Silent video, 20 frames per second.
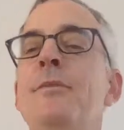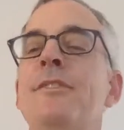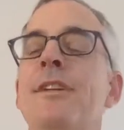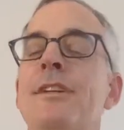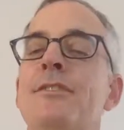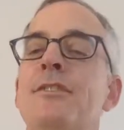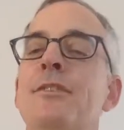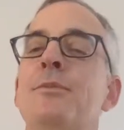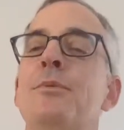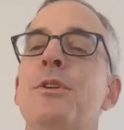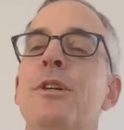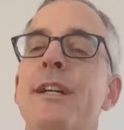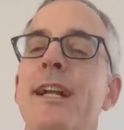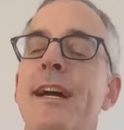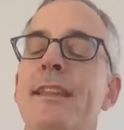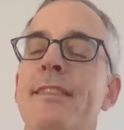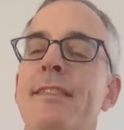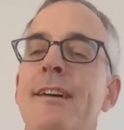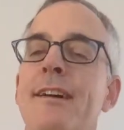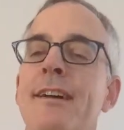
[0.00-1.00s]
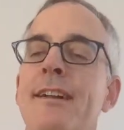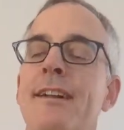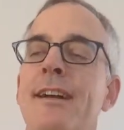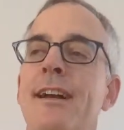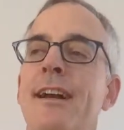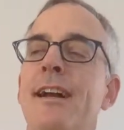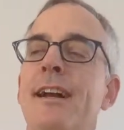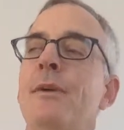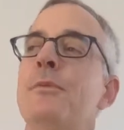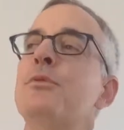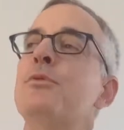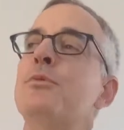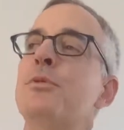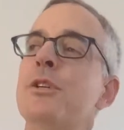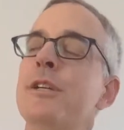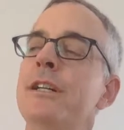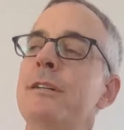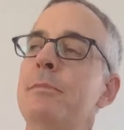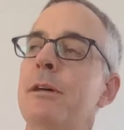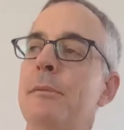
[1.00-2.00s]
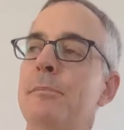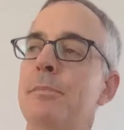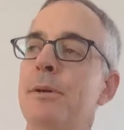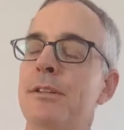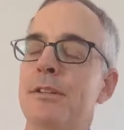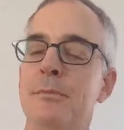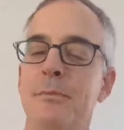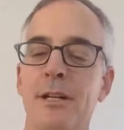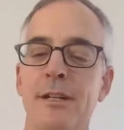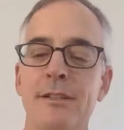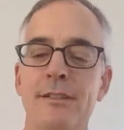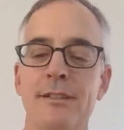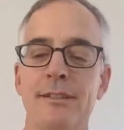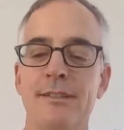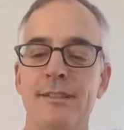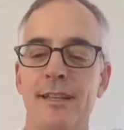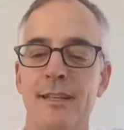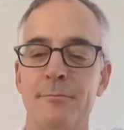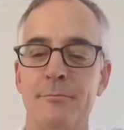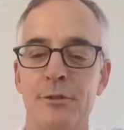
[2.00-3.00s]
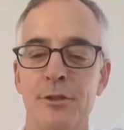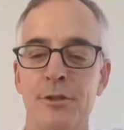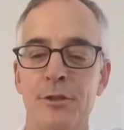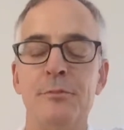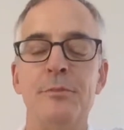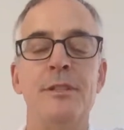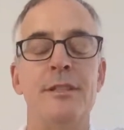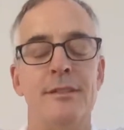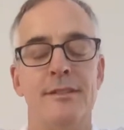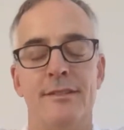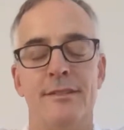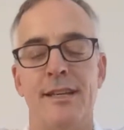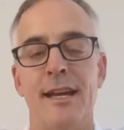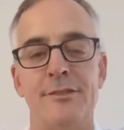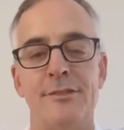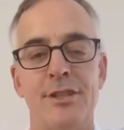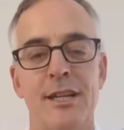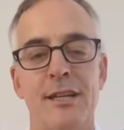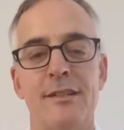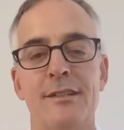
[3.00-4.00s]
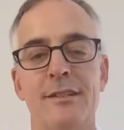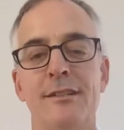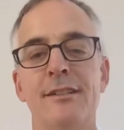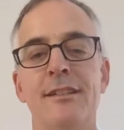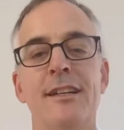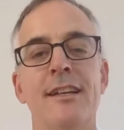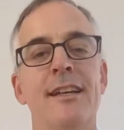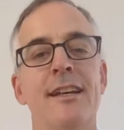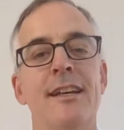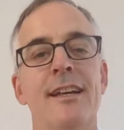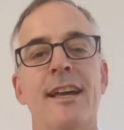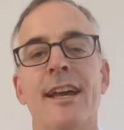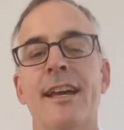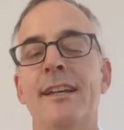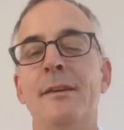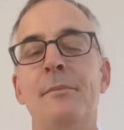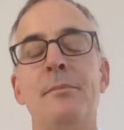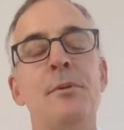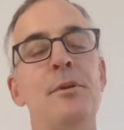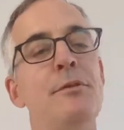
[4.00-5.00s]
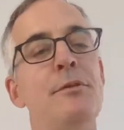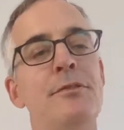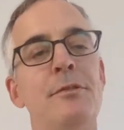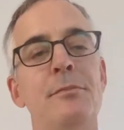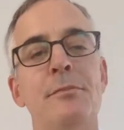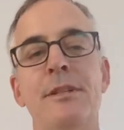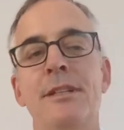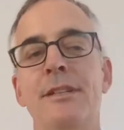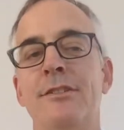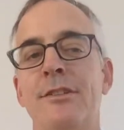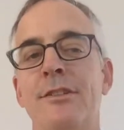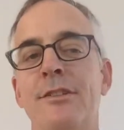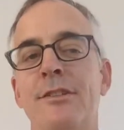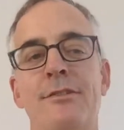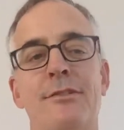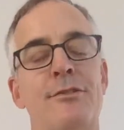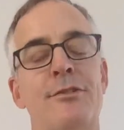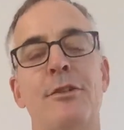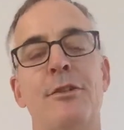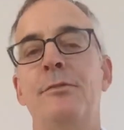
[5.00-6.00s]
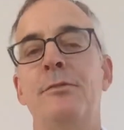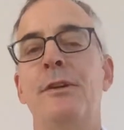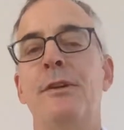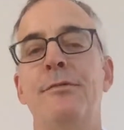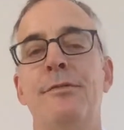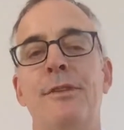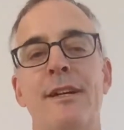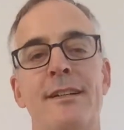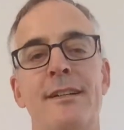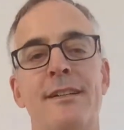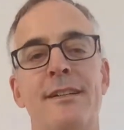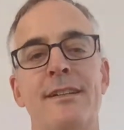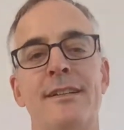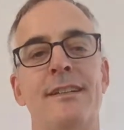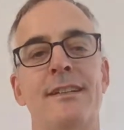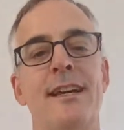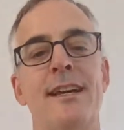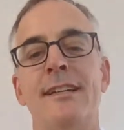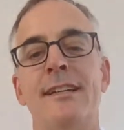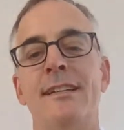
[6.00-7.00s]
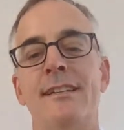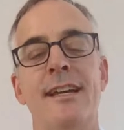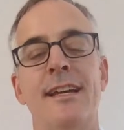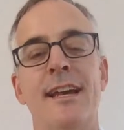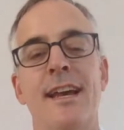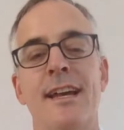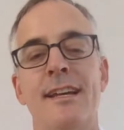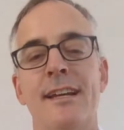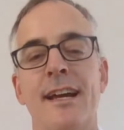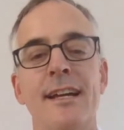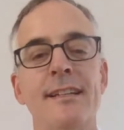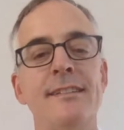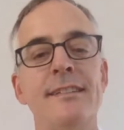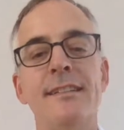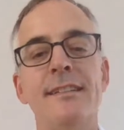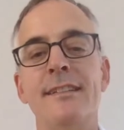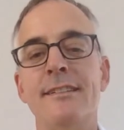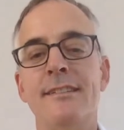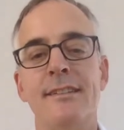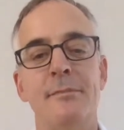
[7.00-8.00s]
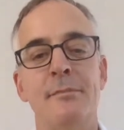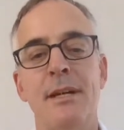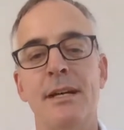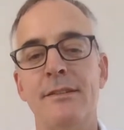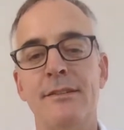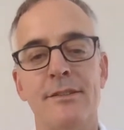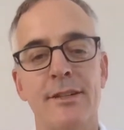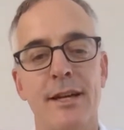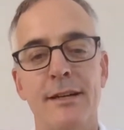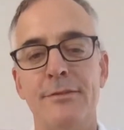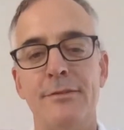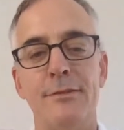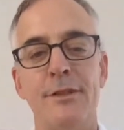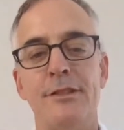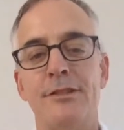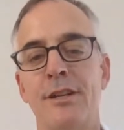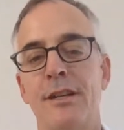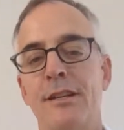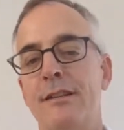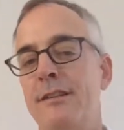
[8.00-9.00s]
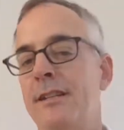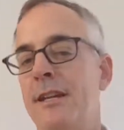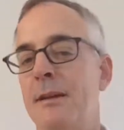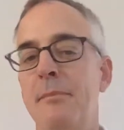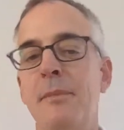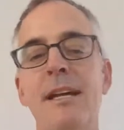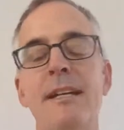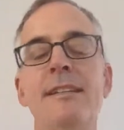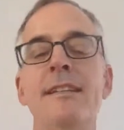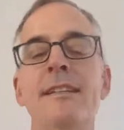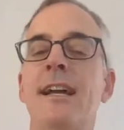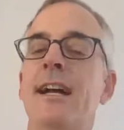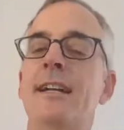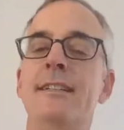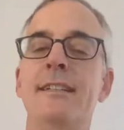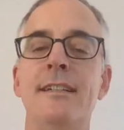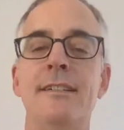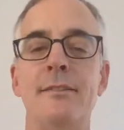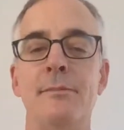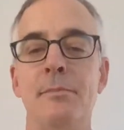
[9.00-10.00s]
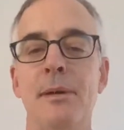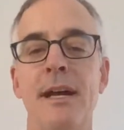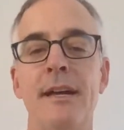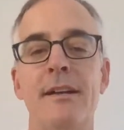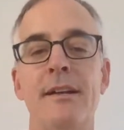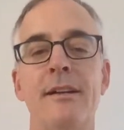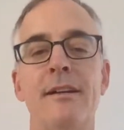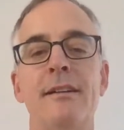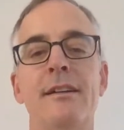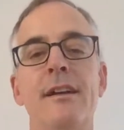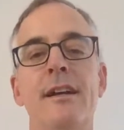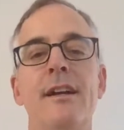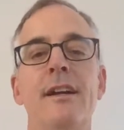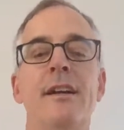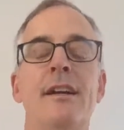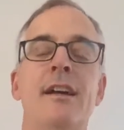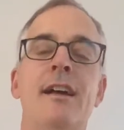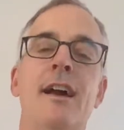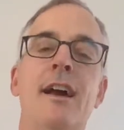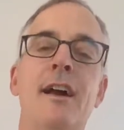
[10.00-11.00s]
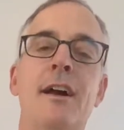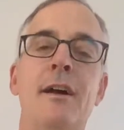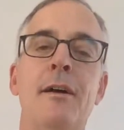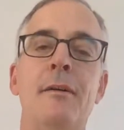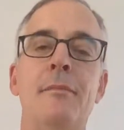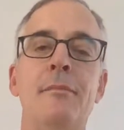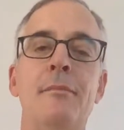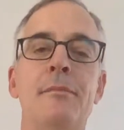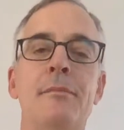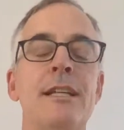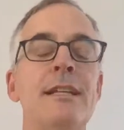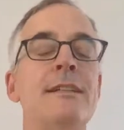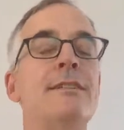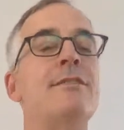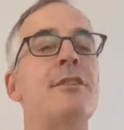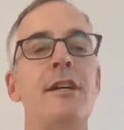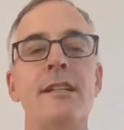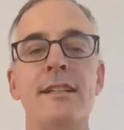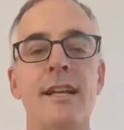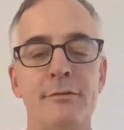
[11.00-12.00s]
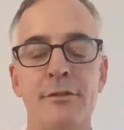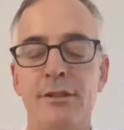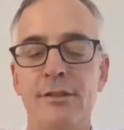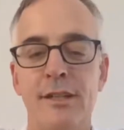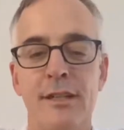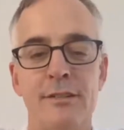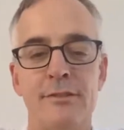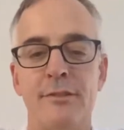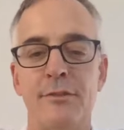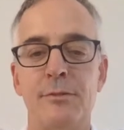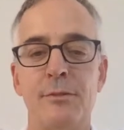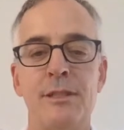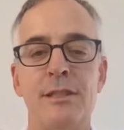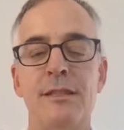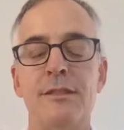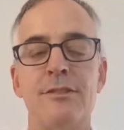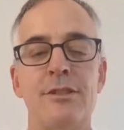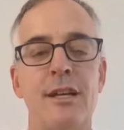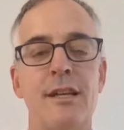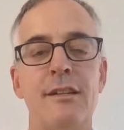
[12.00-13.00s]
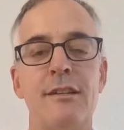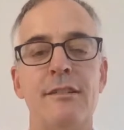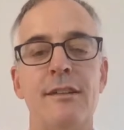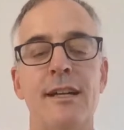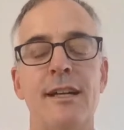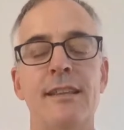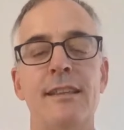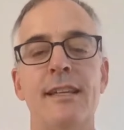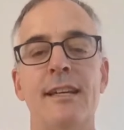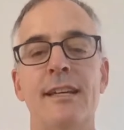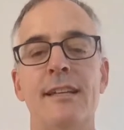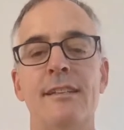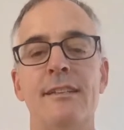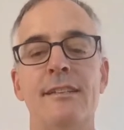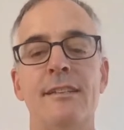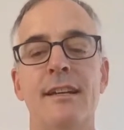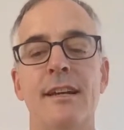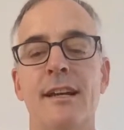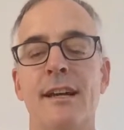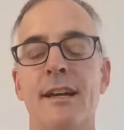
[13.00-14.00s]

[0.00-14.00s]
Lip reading: was actually worried. I was worried about putting them all in the same room, the Slack channel. And it proved to be just terrific because they had ideas that bounced off of each other. They made the ideas better. They started conversations with each other, and then